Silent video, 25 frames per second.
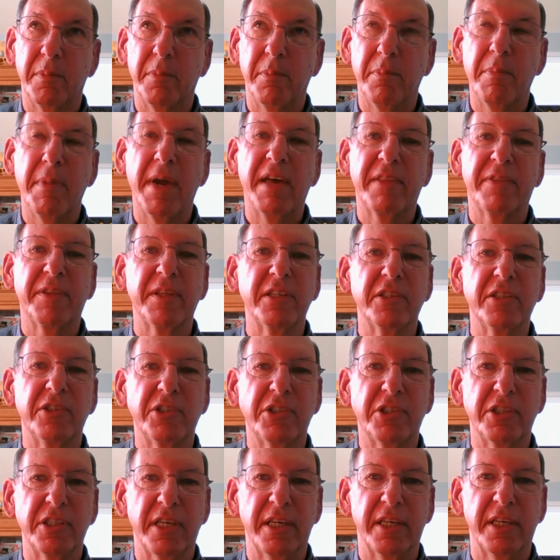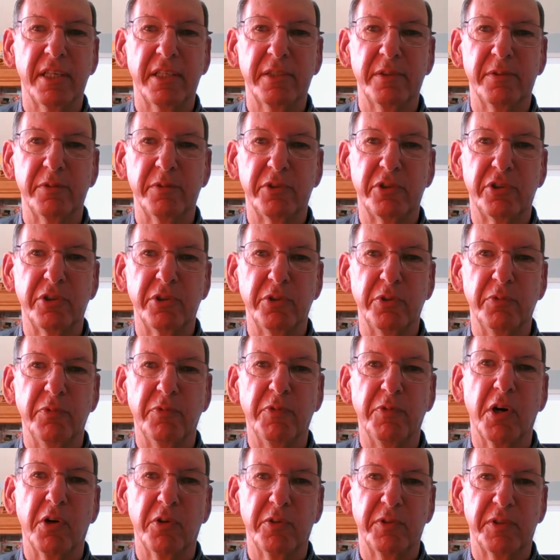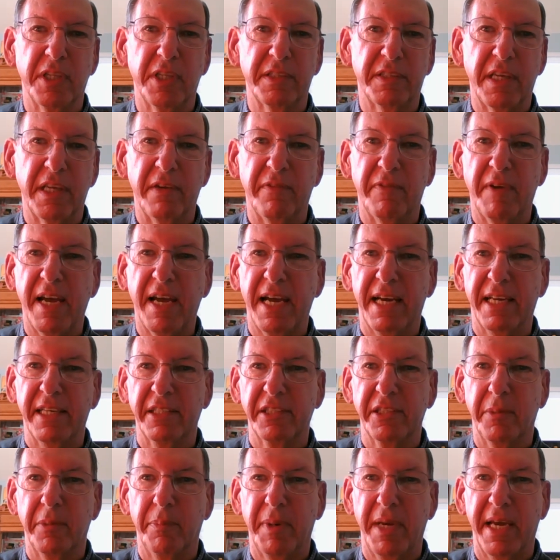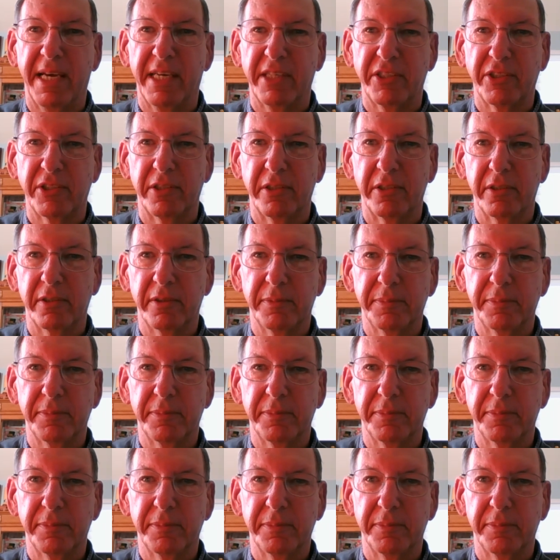methods to vote that they've had in the past.